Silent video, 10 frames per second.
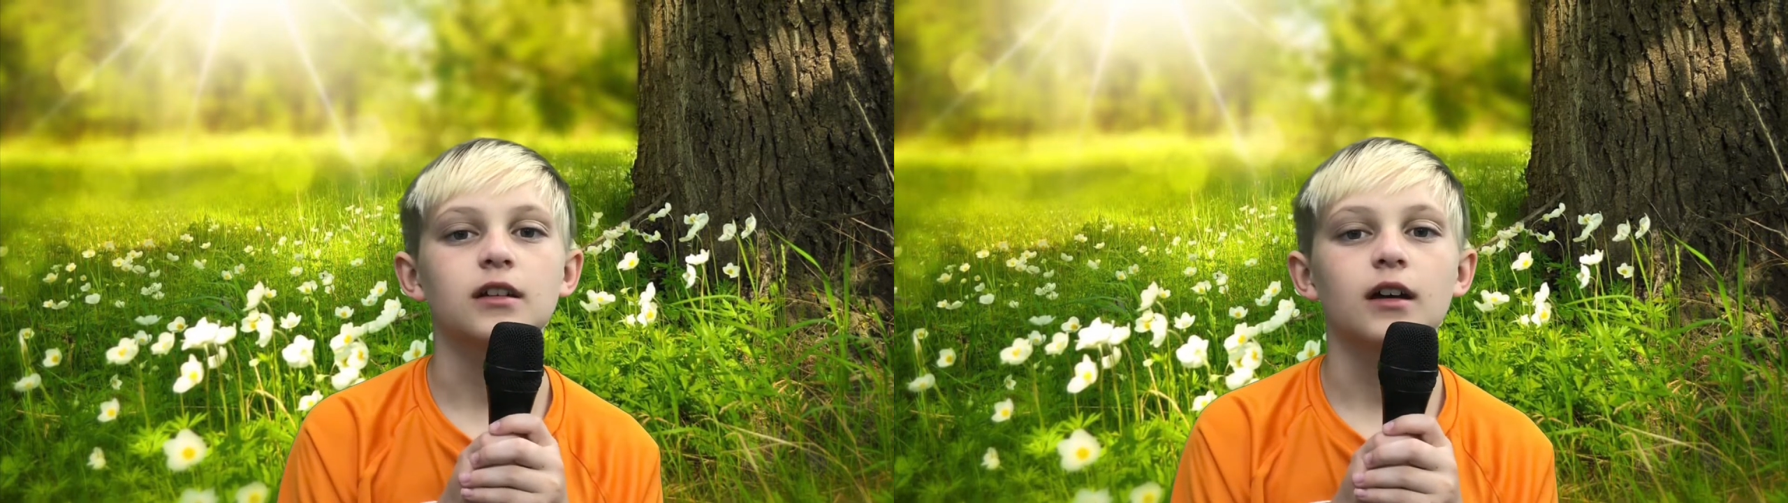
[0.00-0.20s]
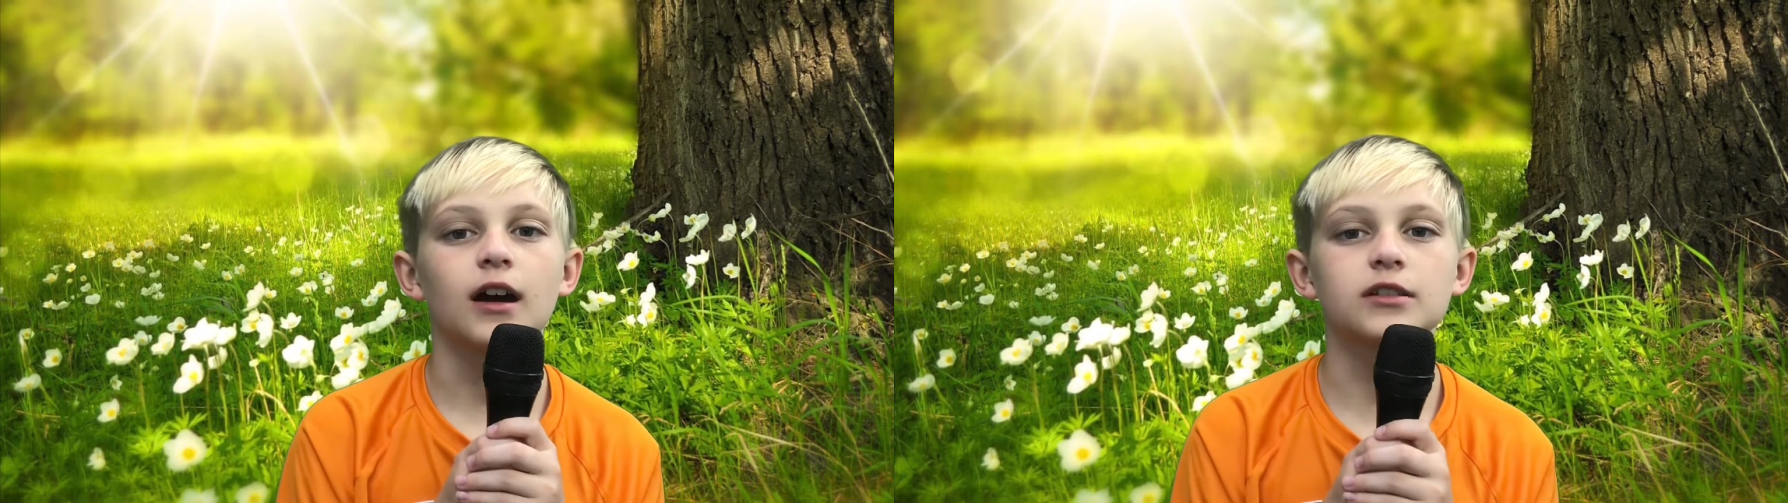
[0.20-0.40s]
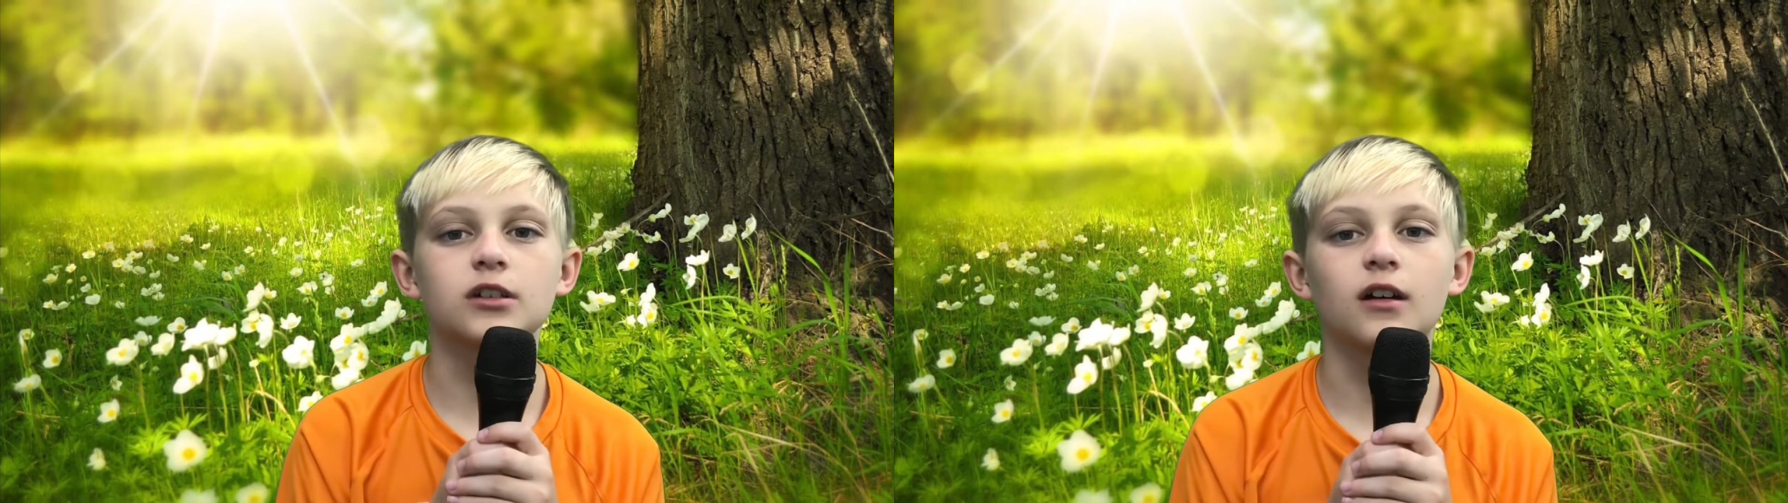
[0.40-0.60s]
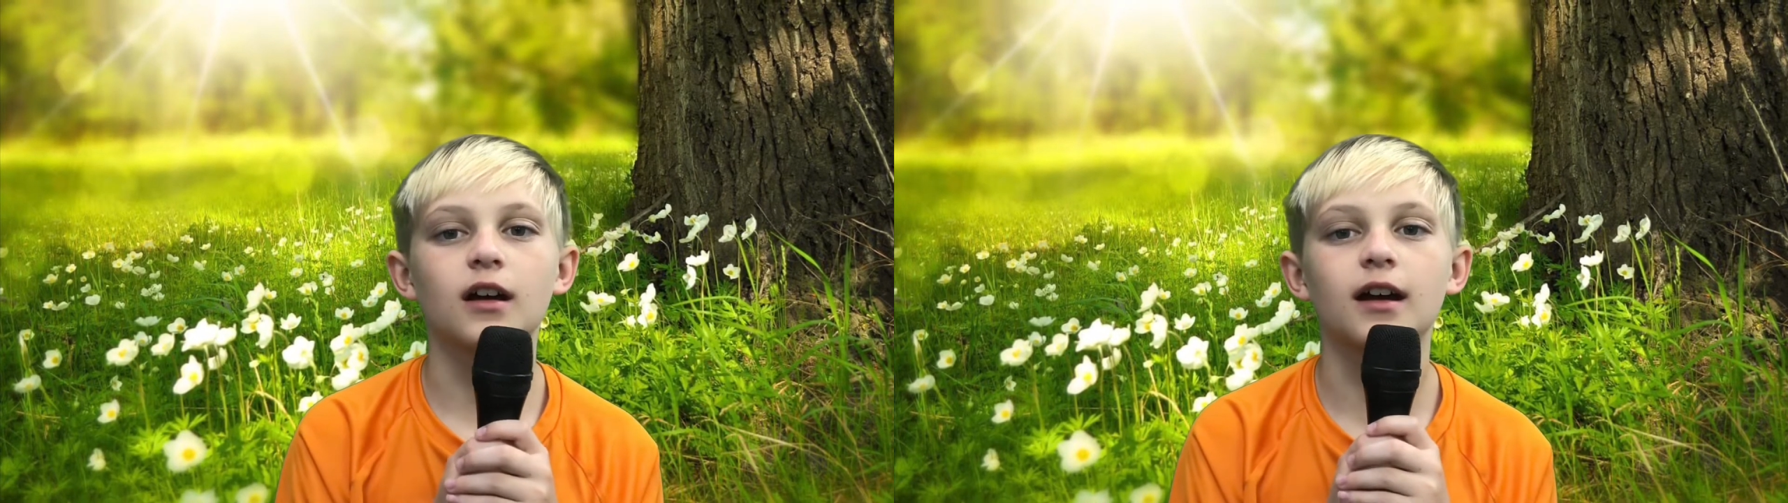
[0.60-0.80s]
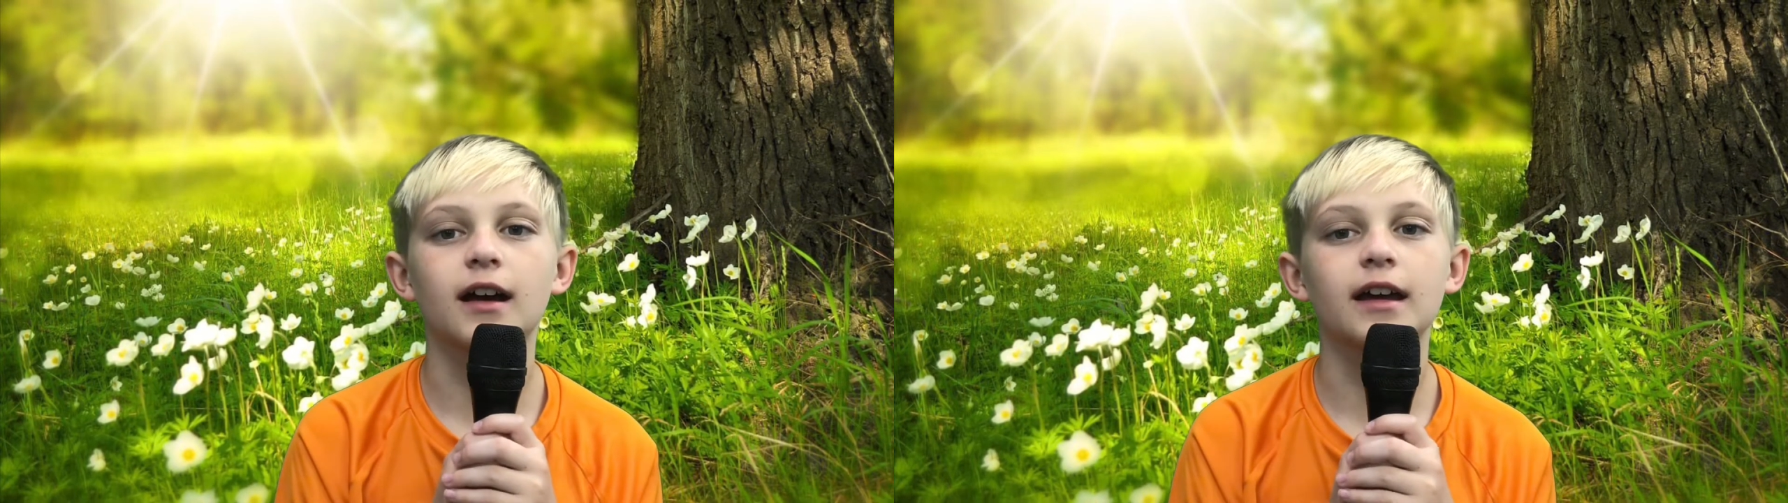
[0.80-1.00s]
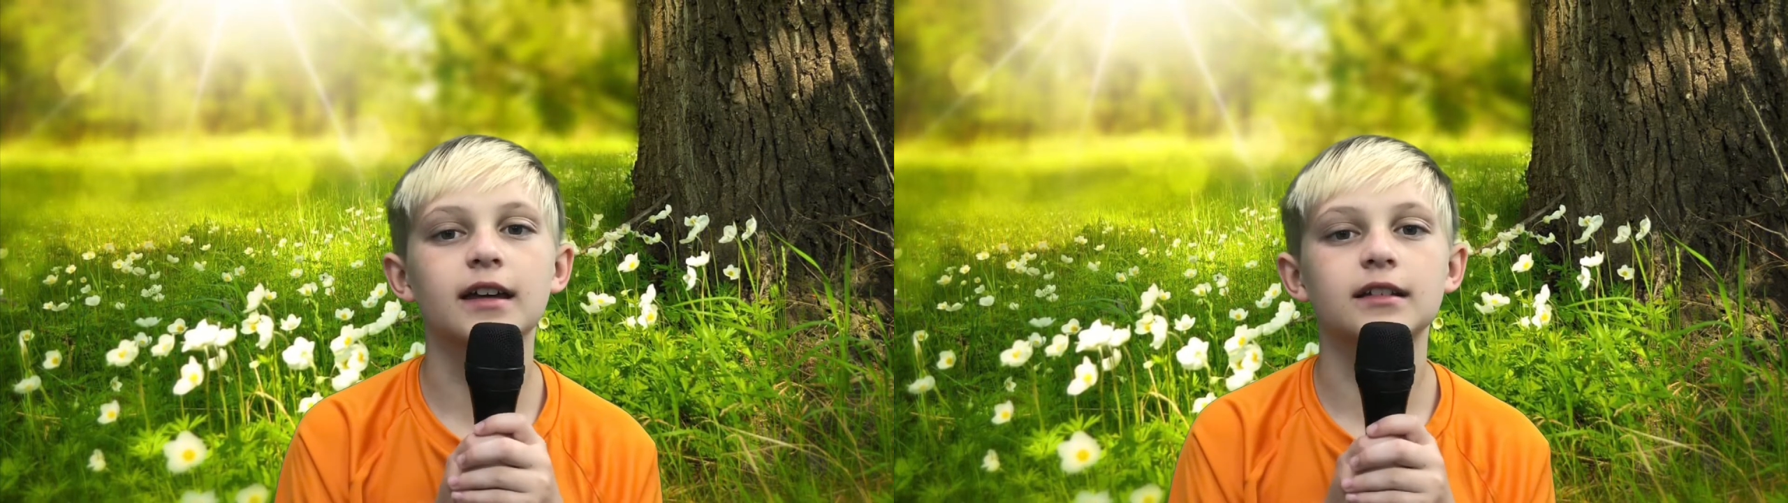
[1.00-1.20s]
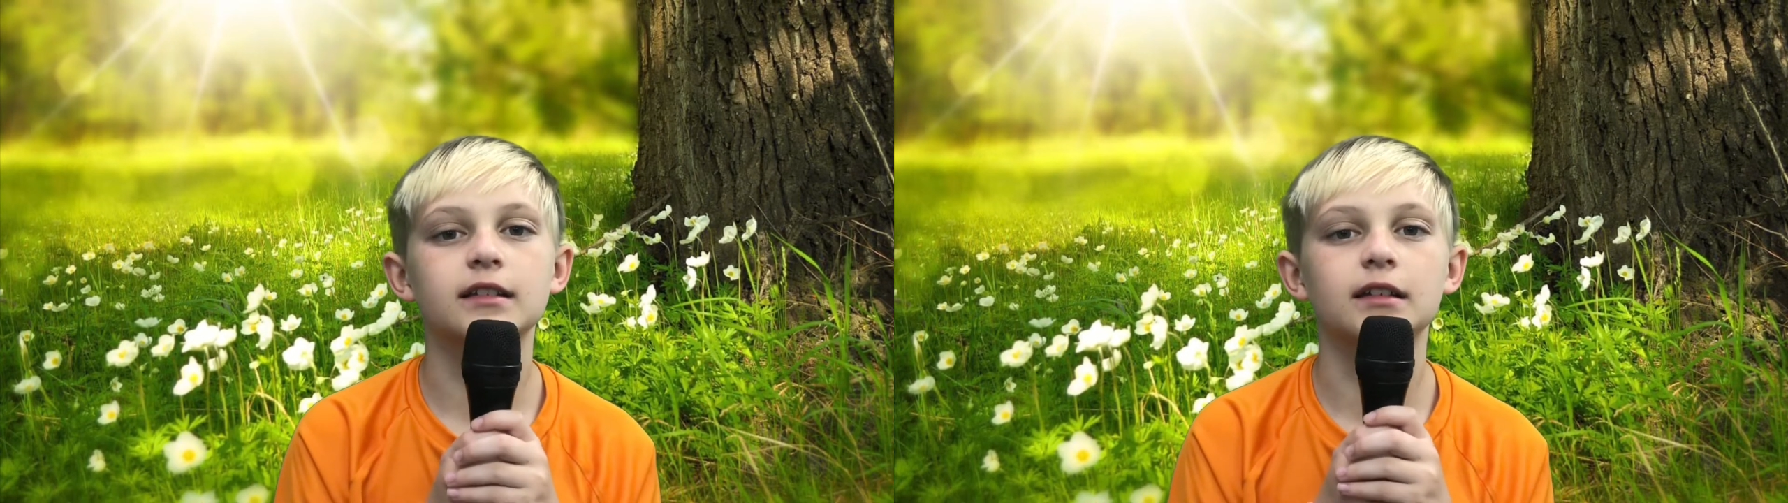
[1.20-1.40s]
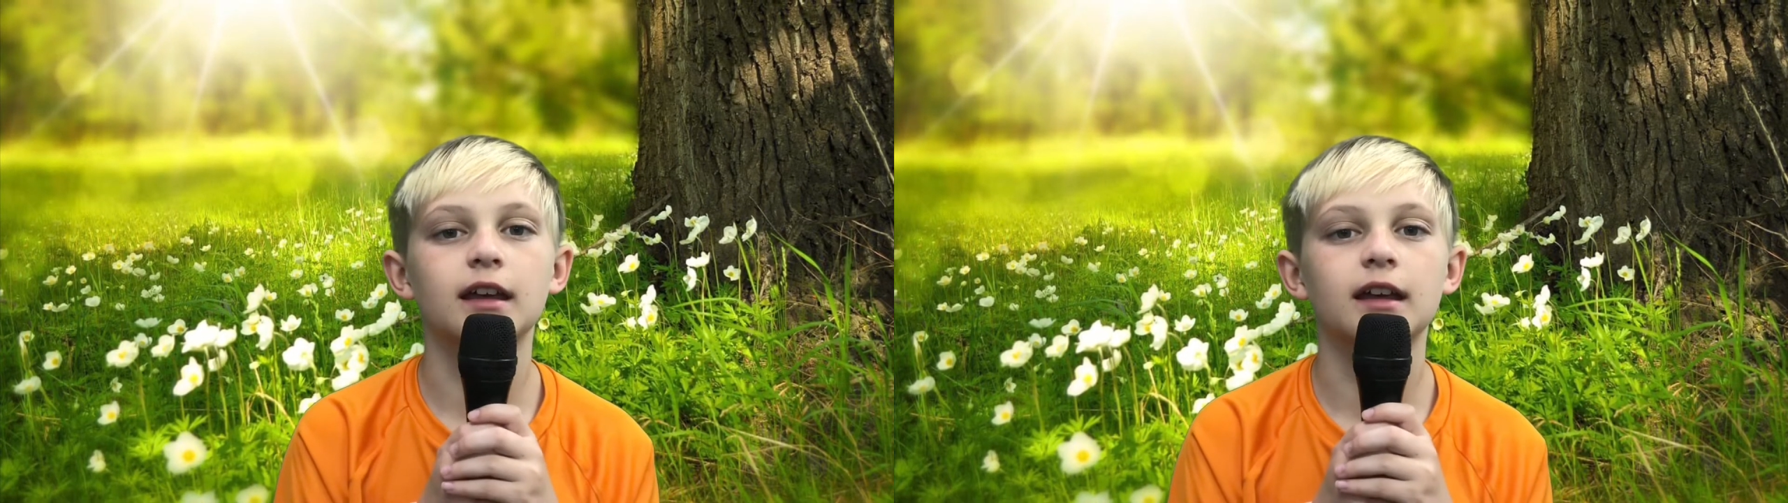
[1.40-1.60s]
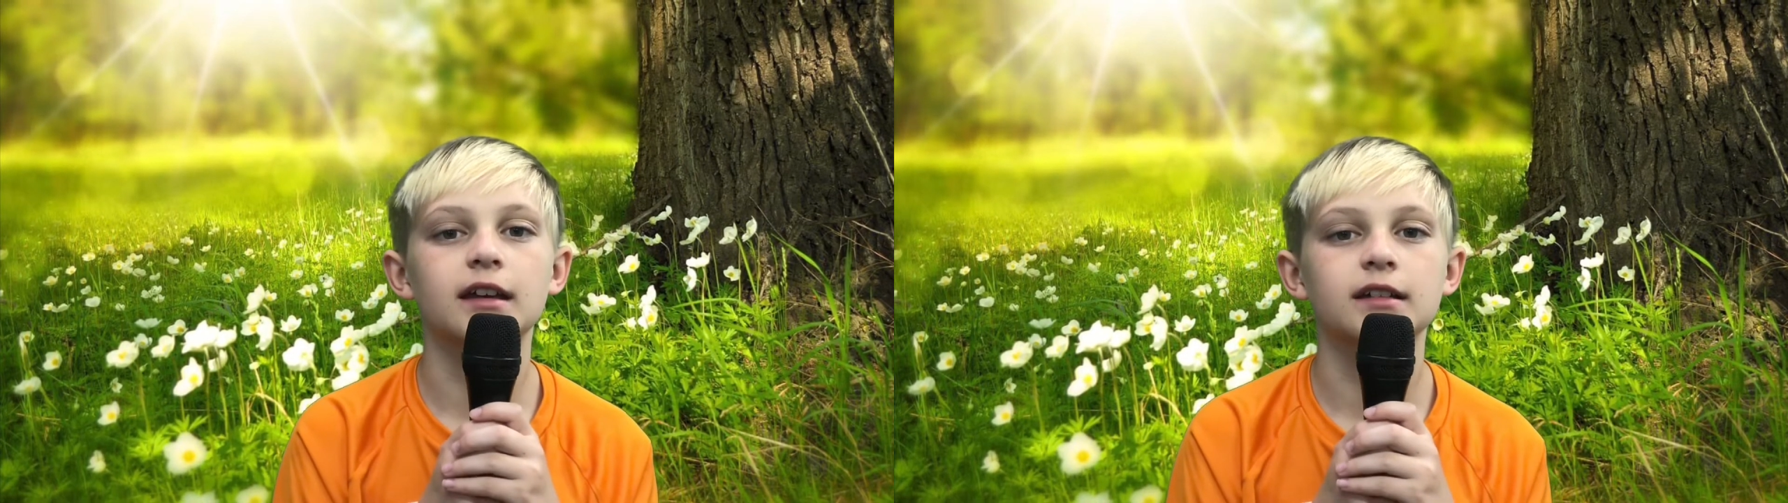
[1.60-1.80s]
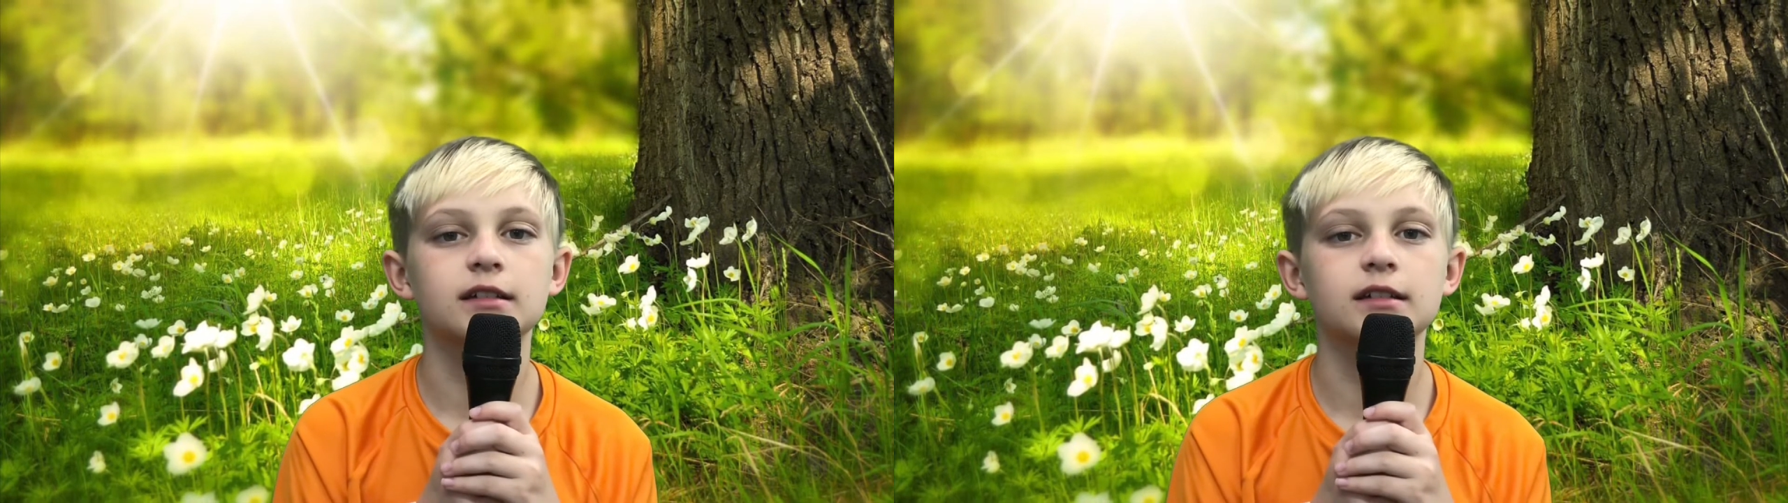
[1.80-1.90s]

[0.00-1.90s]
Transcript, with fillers: as our high, and today